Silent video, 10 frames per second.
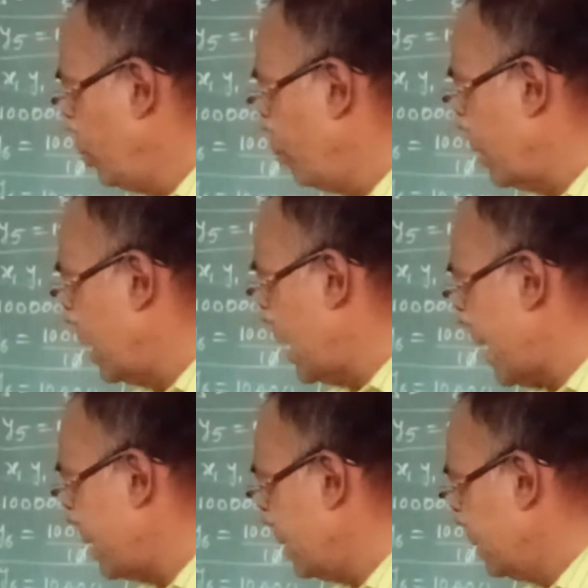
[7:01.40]
1
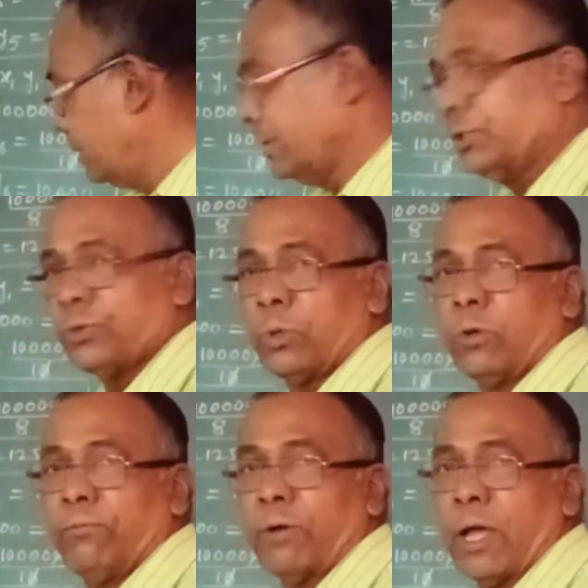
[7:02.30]
lakh is equal
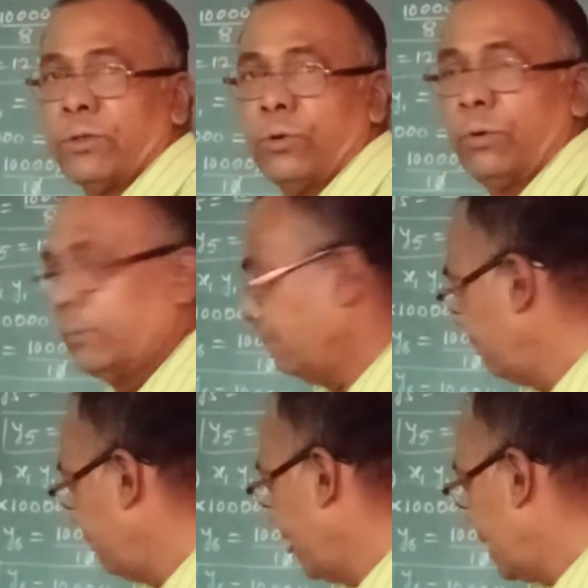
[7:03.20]
to 5
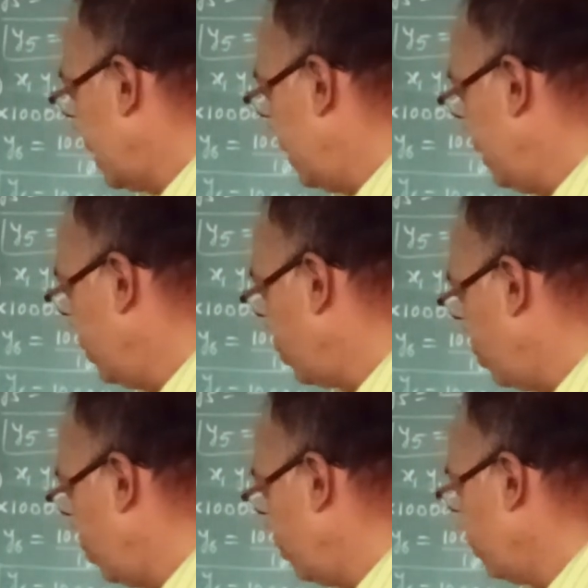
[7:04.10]
into
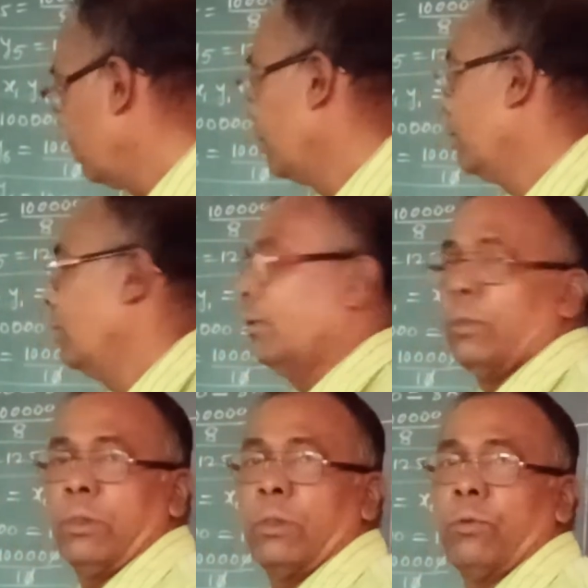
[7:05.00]

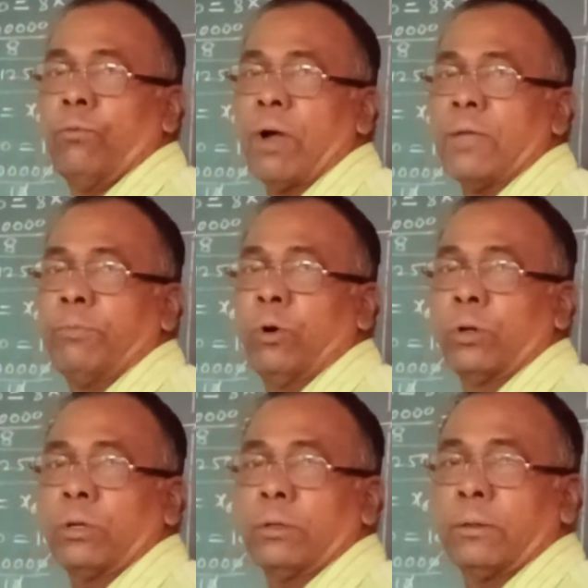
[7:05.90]

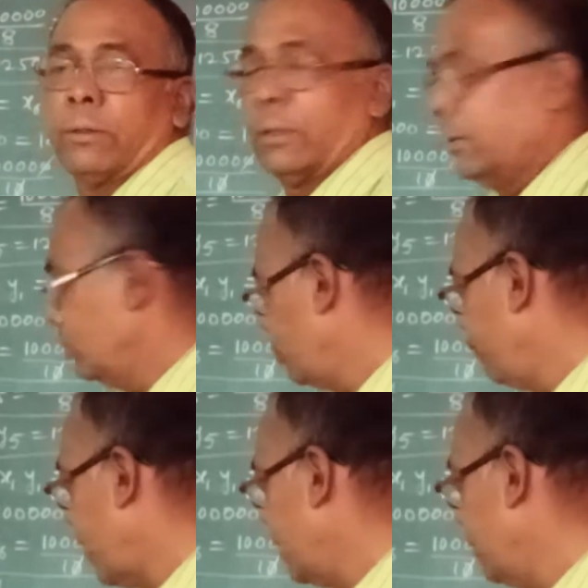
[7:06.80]
y4. To
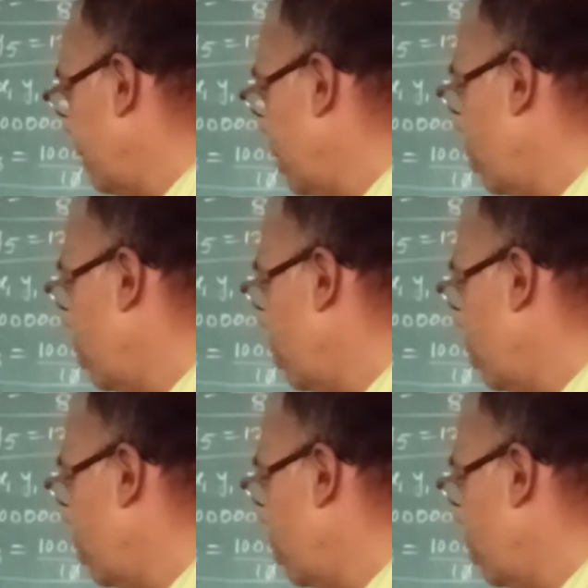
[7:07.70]
find the value